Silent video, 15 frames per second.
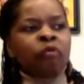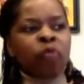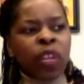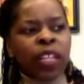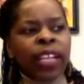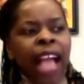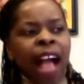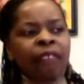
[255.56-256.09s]

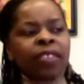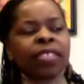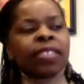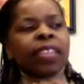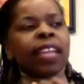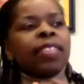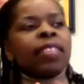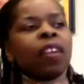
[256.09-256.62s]
and really
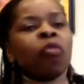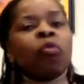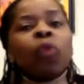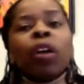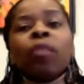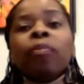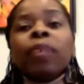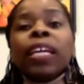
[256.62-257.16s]
have a sense
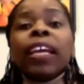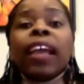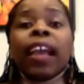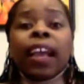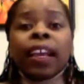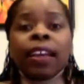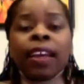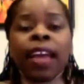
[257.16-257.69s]
of
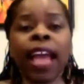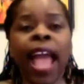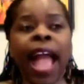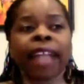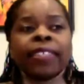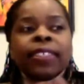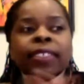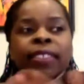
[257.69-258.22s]
well-being.
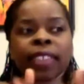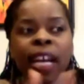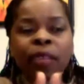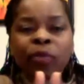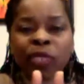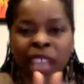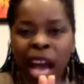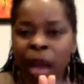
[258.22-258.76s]
And
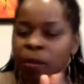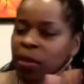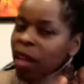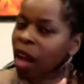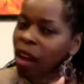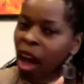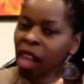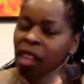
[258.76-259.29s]

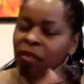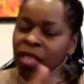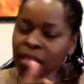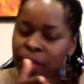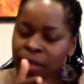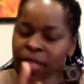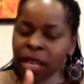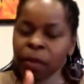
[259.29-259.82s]
sometimes, not all
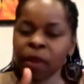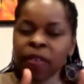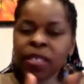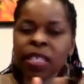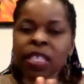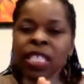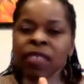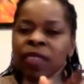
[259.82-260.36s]
of us, but some
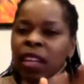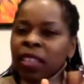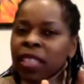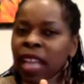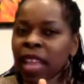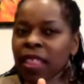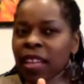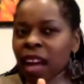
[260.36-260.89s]
of us in this
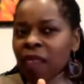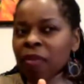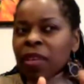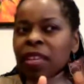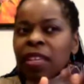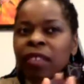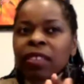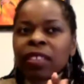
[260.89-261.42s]
field, and I think
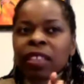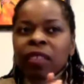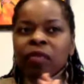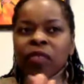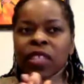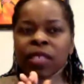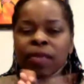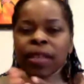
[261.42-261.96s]
I've been
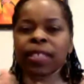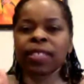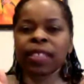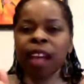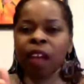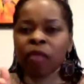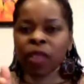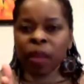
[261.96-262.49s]
guilty of this
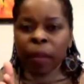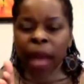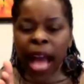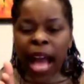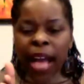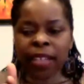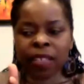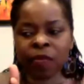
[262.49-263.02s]
myself in
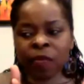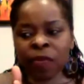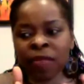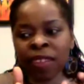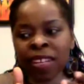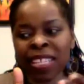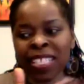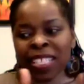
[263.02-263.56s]
the past,
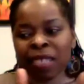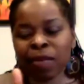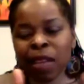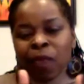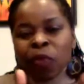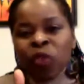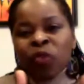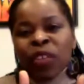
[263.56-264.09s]

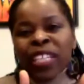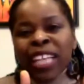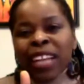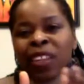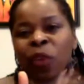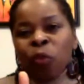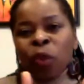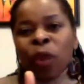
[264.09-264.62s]
sometimes we
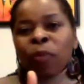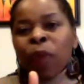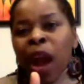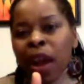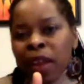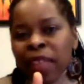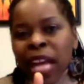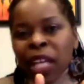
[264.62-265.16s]
forget that
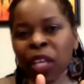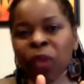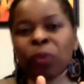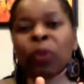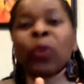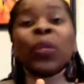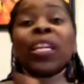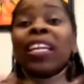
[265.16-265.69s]
we're part of
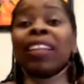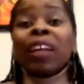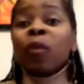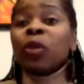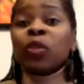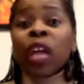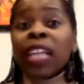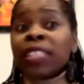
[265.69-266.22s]
that
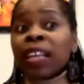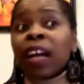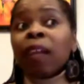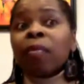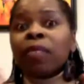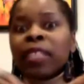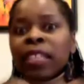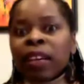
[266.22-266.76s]
community that we're trying
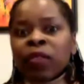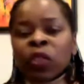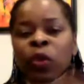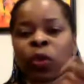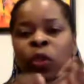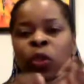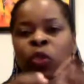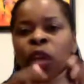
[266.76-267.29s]
to
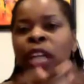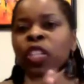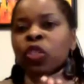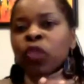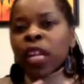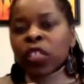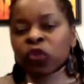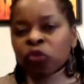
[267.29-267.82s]
uplift or we're
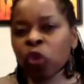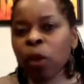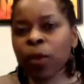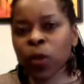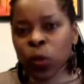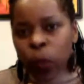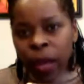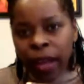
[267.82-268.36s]
trying to
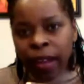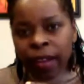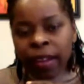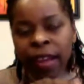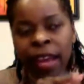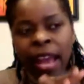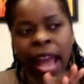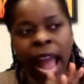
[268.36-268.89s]
transform as
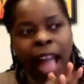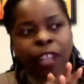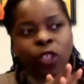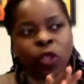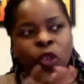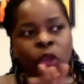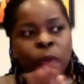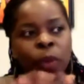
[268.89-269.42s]
well.
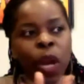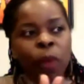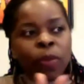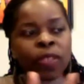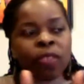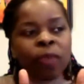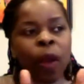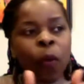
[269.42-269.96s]
And so the
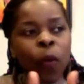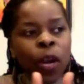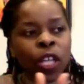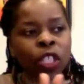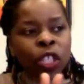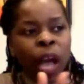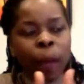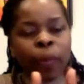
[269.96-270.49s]
purpose of my
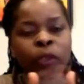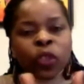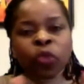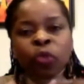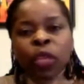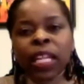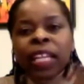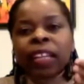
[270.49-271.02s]
workshop
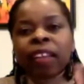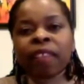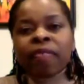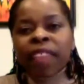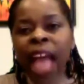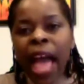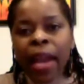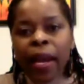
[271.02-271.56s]
is to really
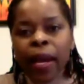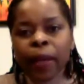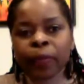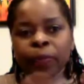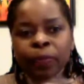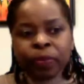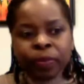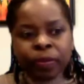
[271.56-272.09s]
lift that
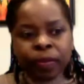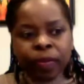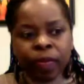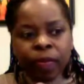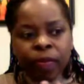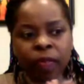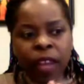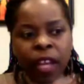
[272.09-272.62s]
up
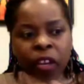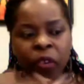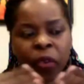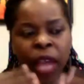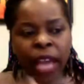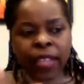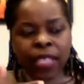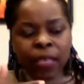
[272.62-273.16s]

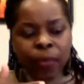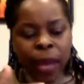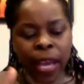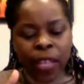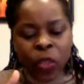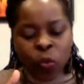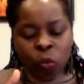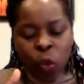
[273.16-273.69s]
and create a
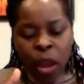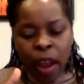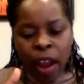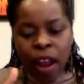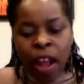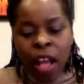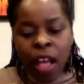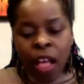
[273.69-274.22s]
space
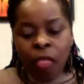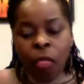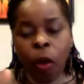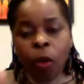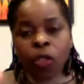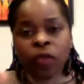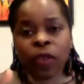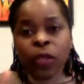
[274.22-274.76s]
where
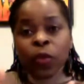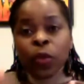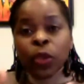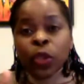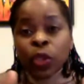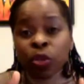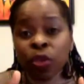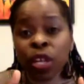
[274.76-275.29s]
those of
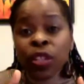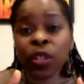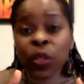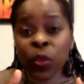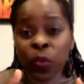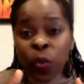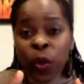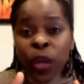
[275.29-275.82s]
us who are
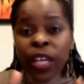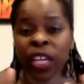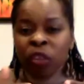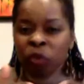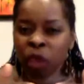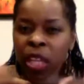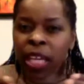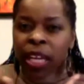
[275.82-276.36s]
doing this
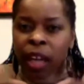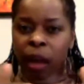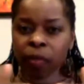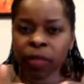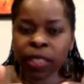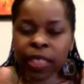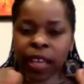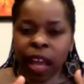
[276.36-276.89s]
work can really
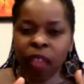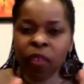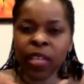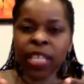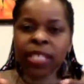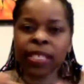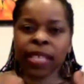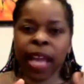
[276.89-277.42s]
come
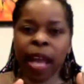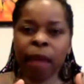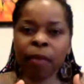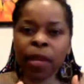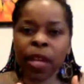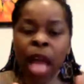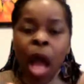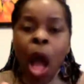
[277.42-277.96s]
together and
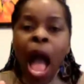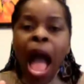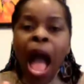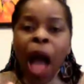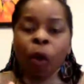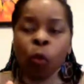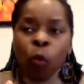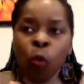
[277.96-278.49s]
examine
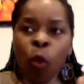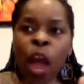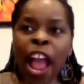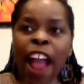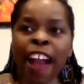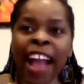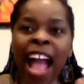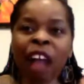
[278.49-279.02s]

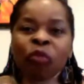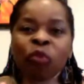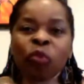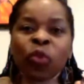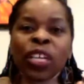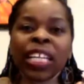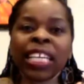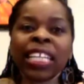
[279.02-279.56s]
where
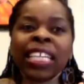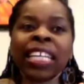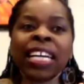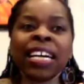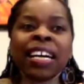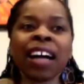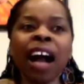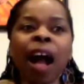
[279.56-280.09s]
have
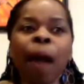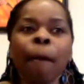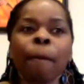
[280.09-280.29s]
we